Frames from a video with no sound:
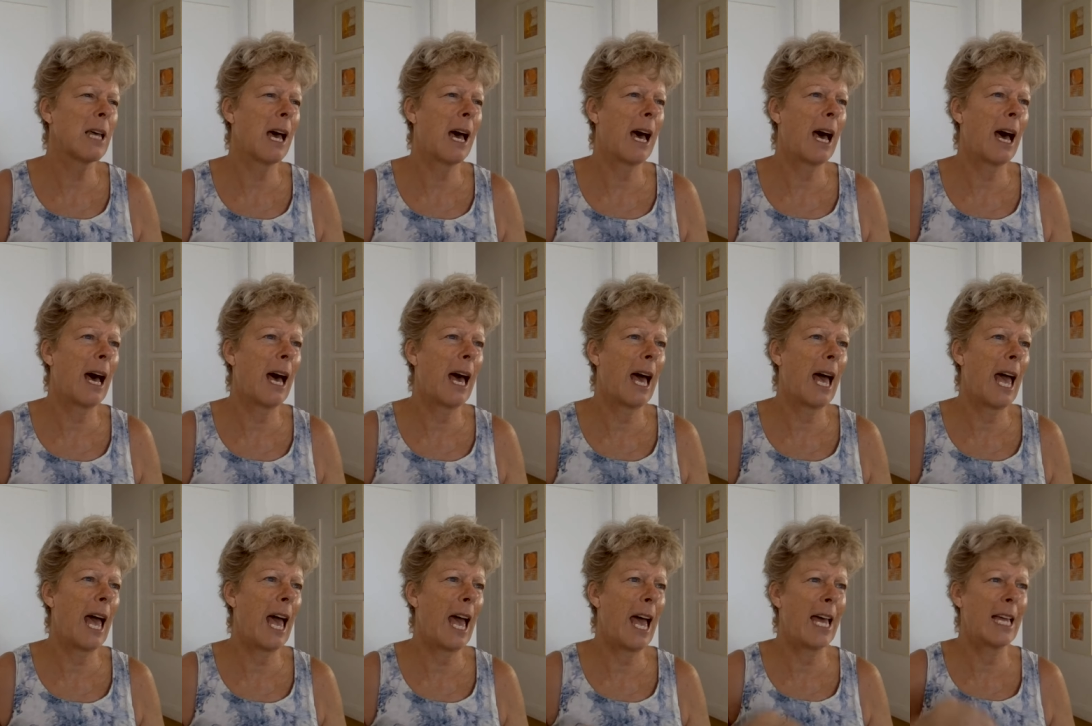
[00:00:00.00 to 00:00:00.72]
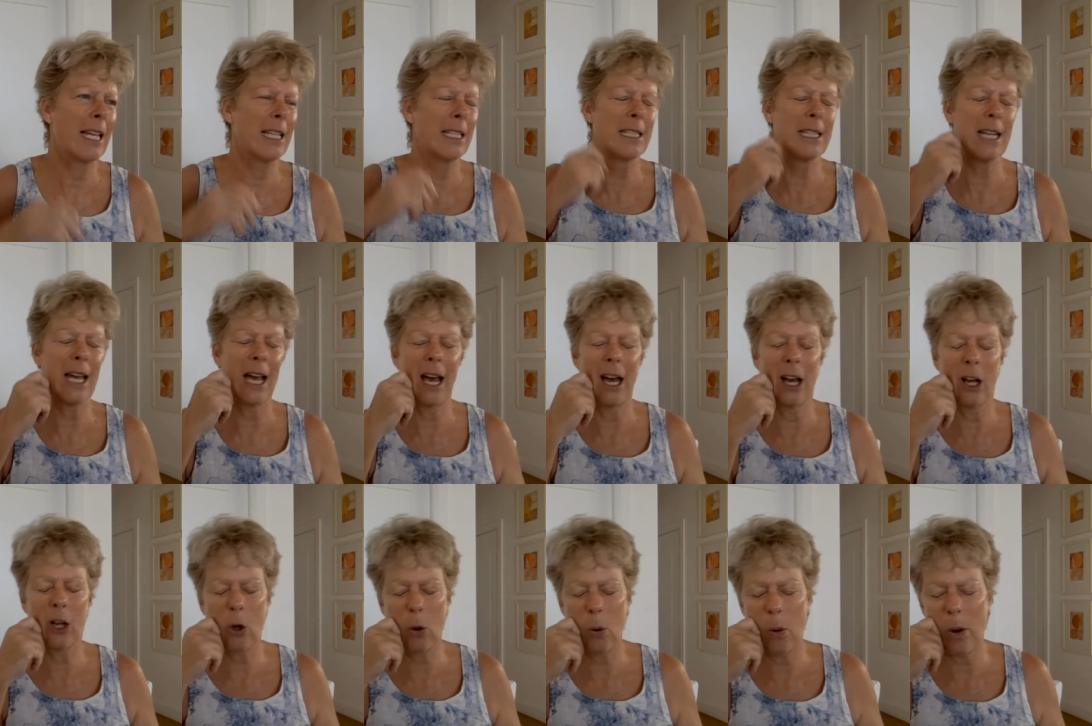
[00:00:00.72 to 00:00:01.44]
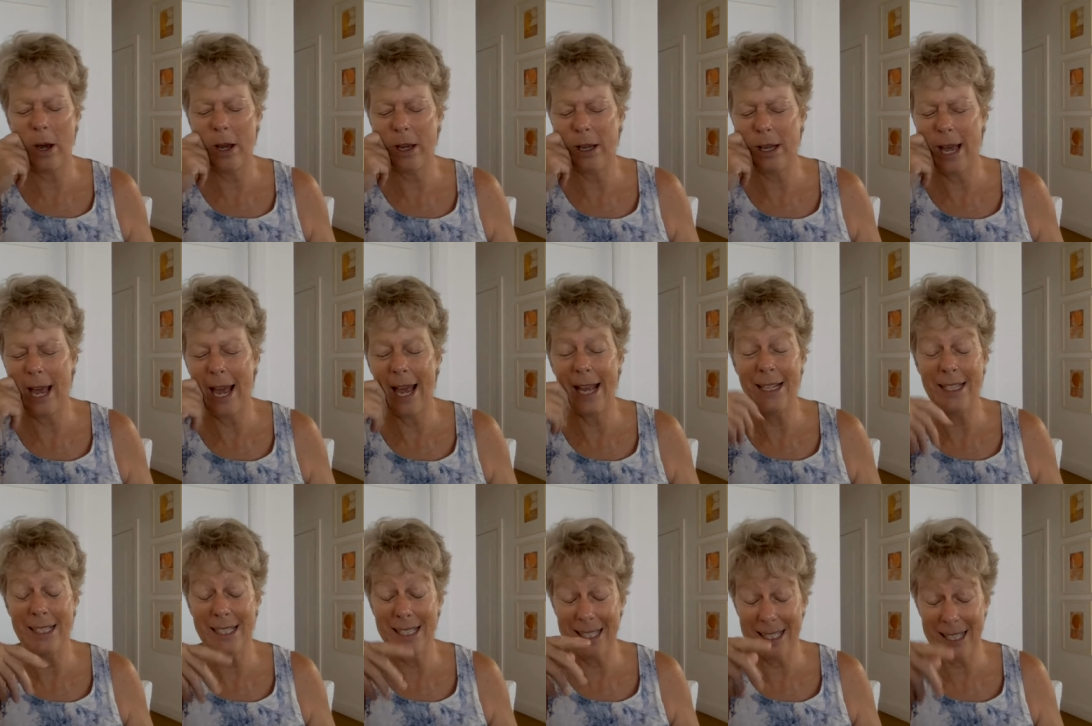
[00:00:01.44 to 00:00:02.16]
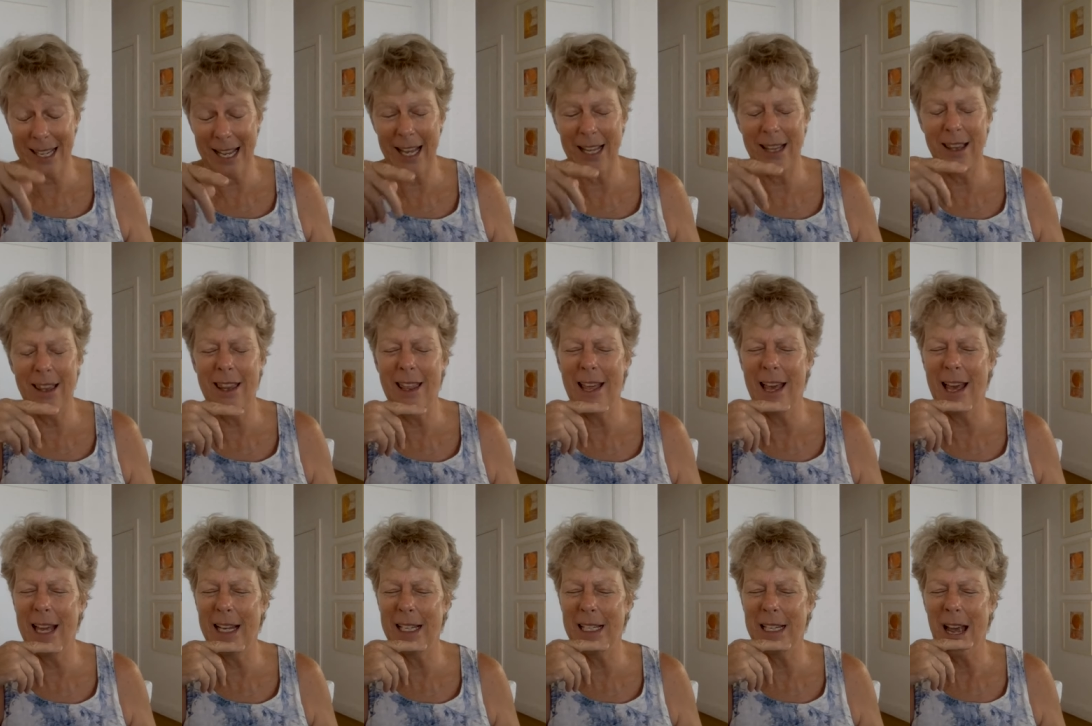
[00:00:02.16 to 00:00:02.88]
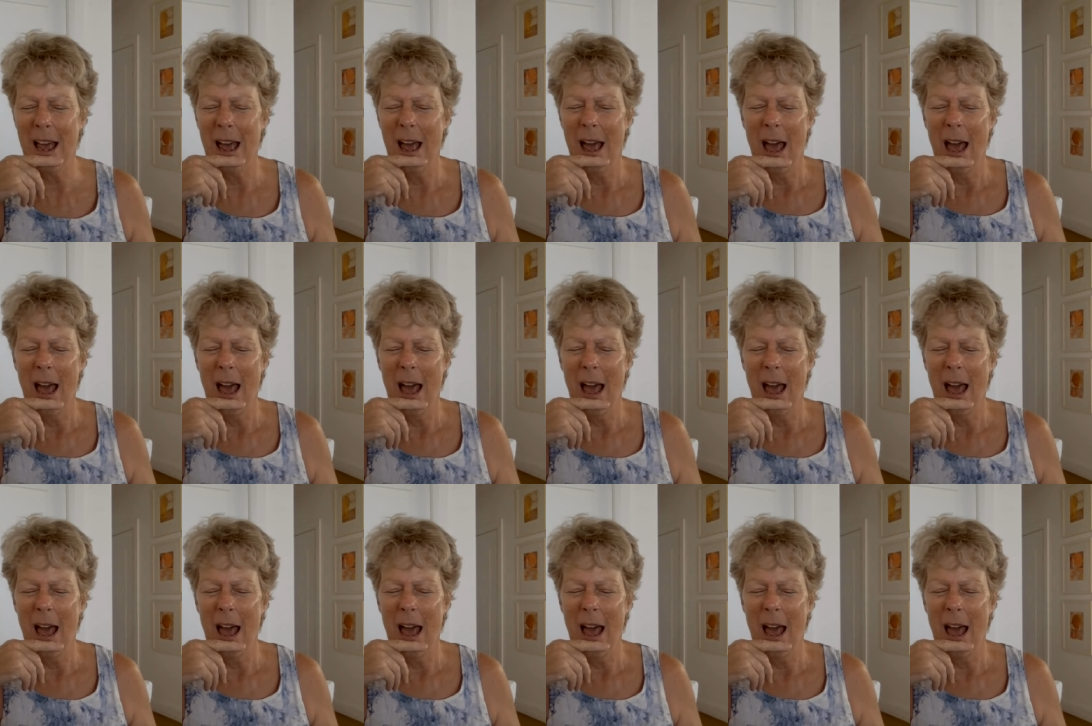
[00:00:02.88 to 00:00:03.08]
uh, had uh, quote had said that